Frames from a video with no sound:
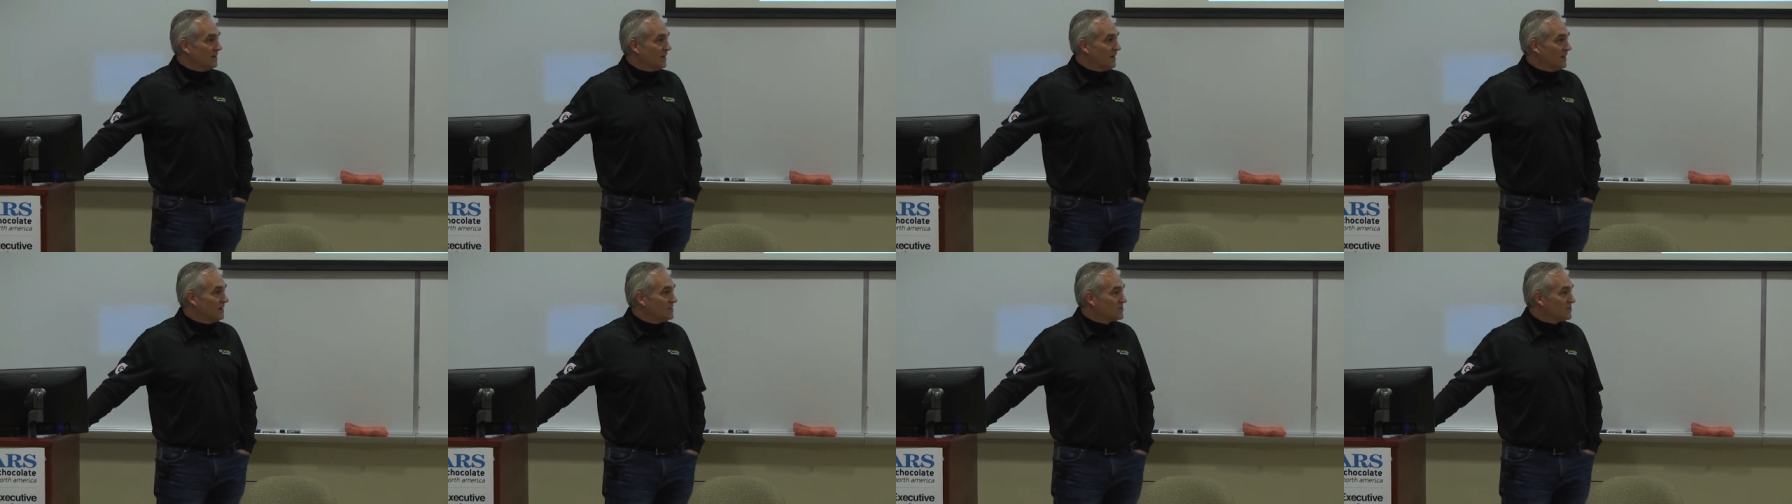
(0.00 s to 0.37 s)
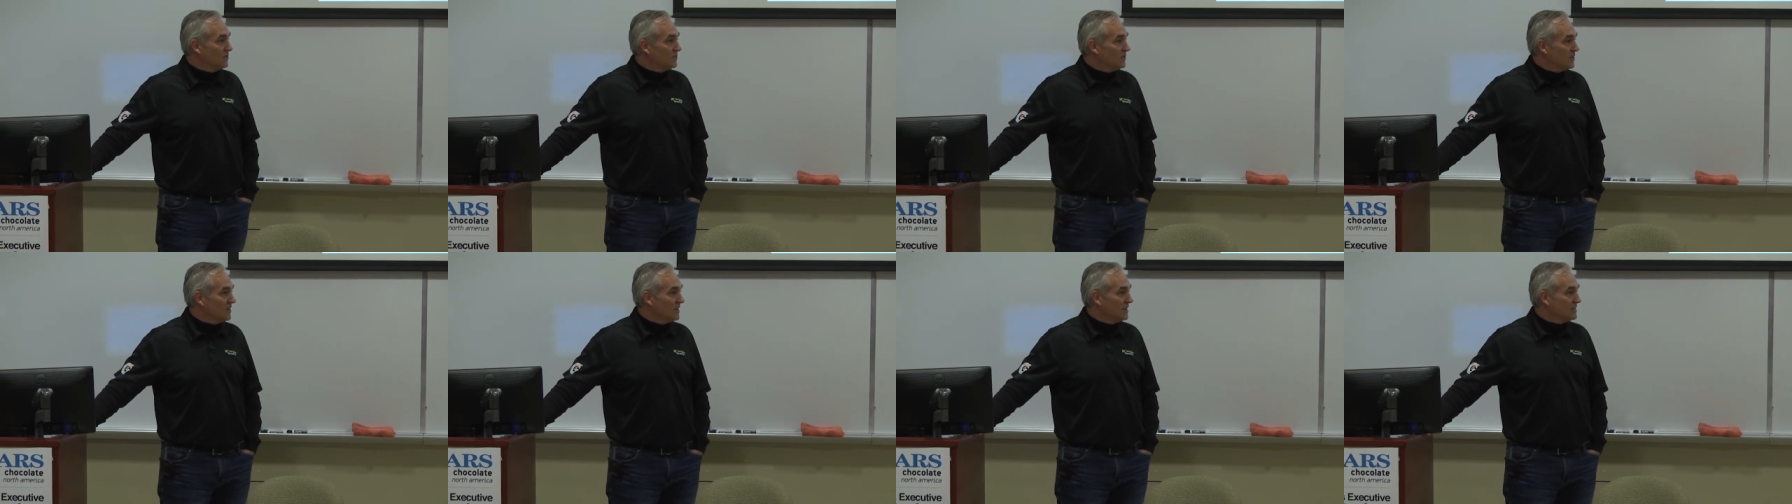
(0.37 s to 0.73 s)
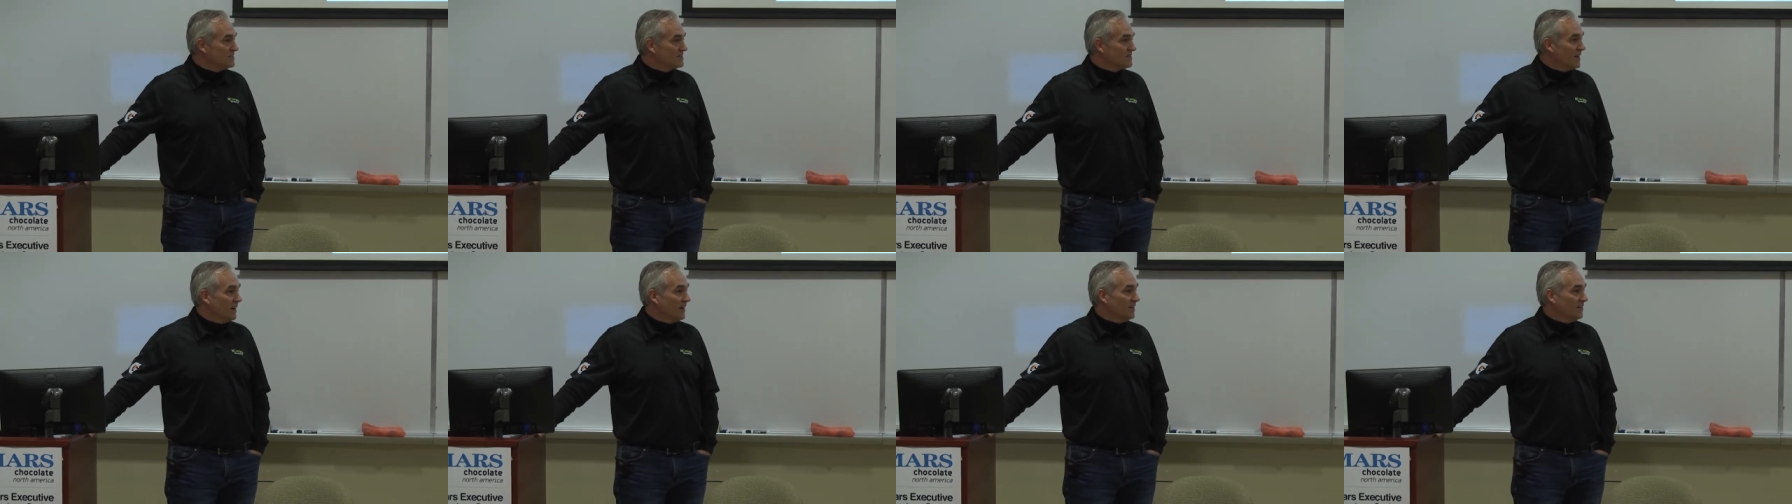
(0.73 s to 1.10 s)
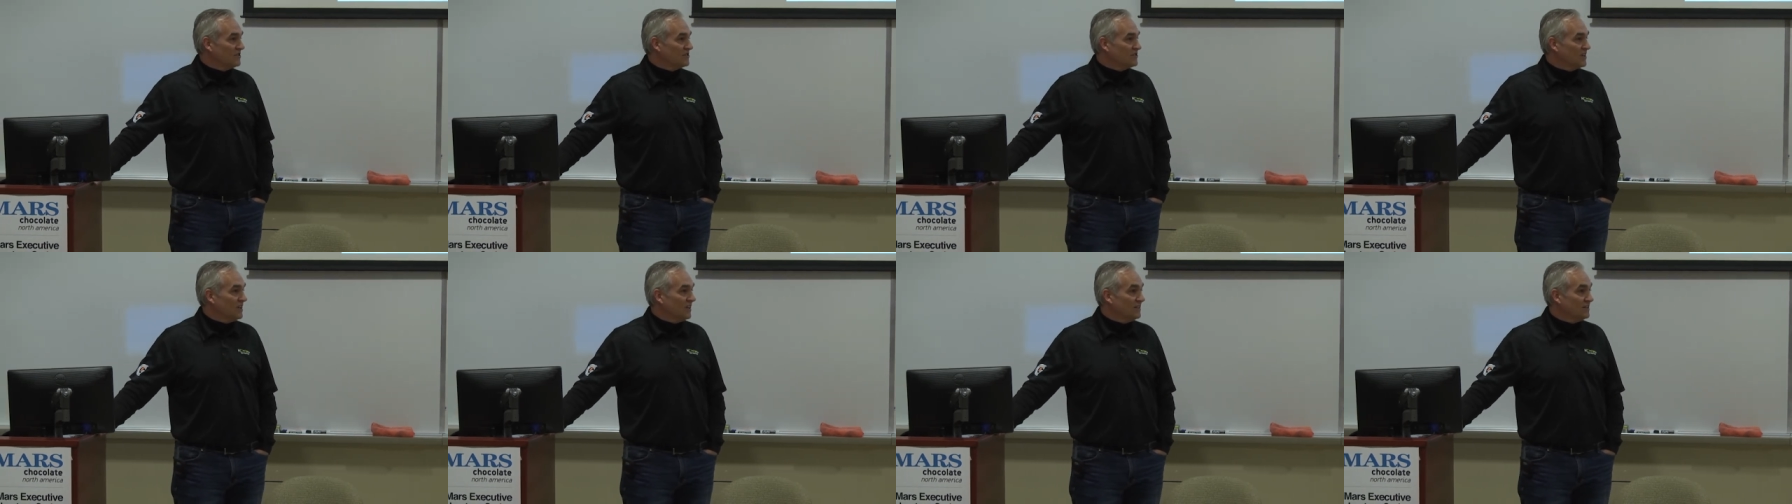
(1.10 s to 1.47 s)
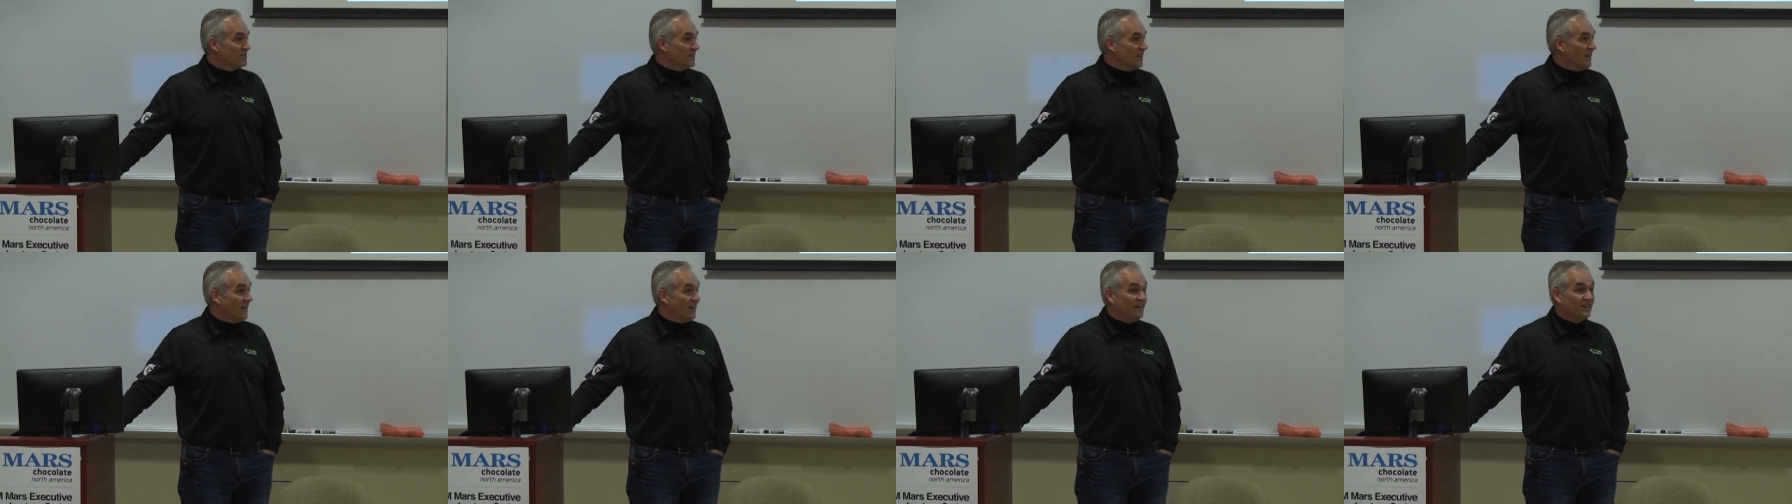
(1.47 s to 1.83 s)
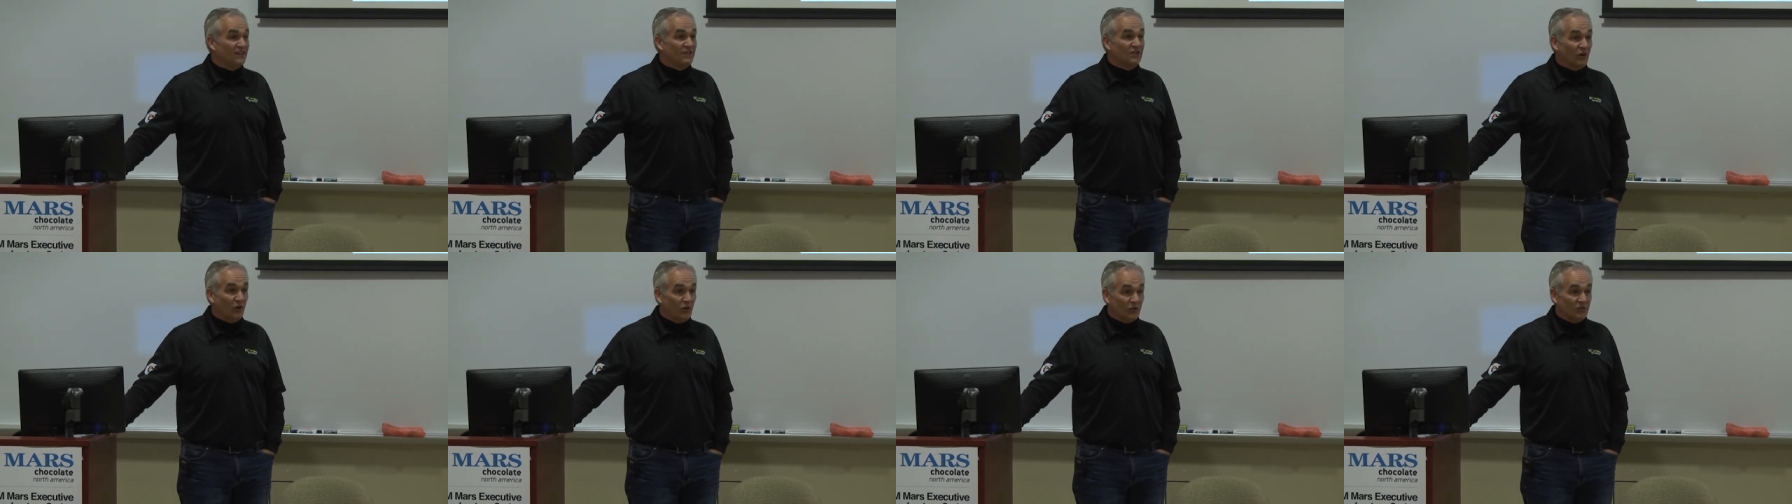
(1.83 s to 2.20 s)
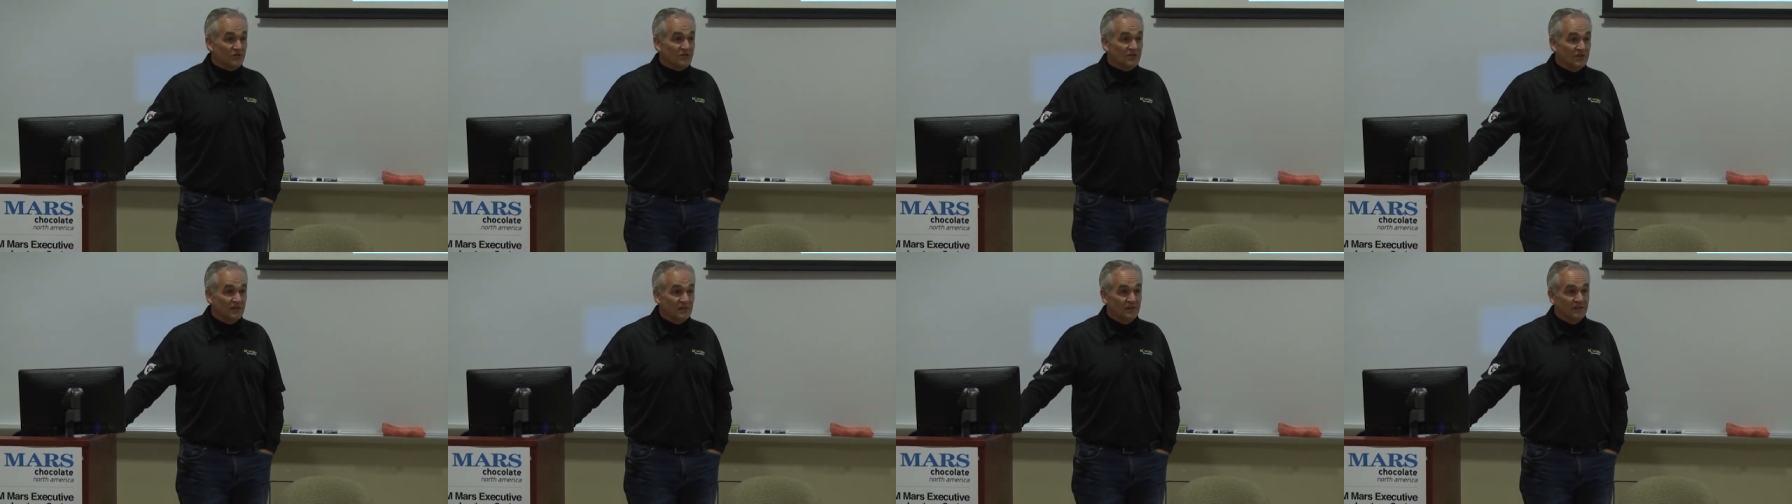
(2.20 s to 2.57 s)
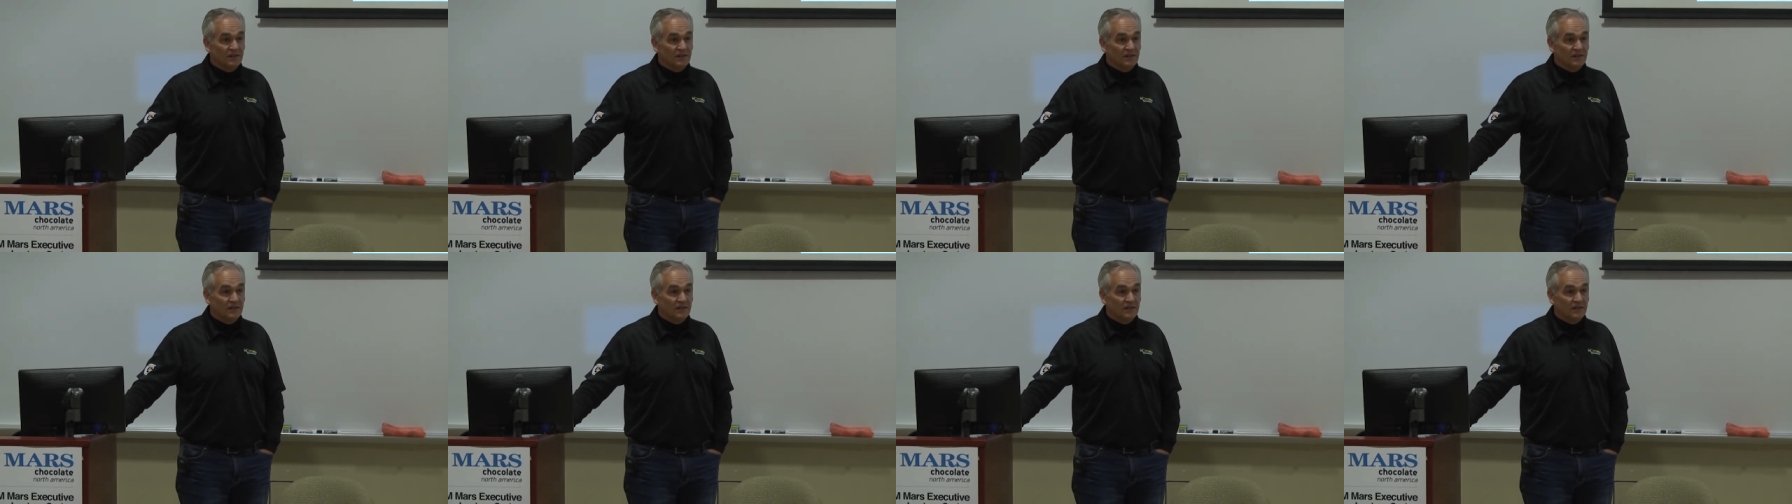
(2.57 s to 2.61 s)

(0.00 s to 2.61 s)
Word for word: high school kids, college kids, and adults.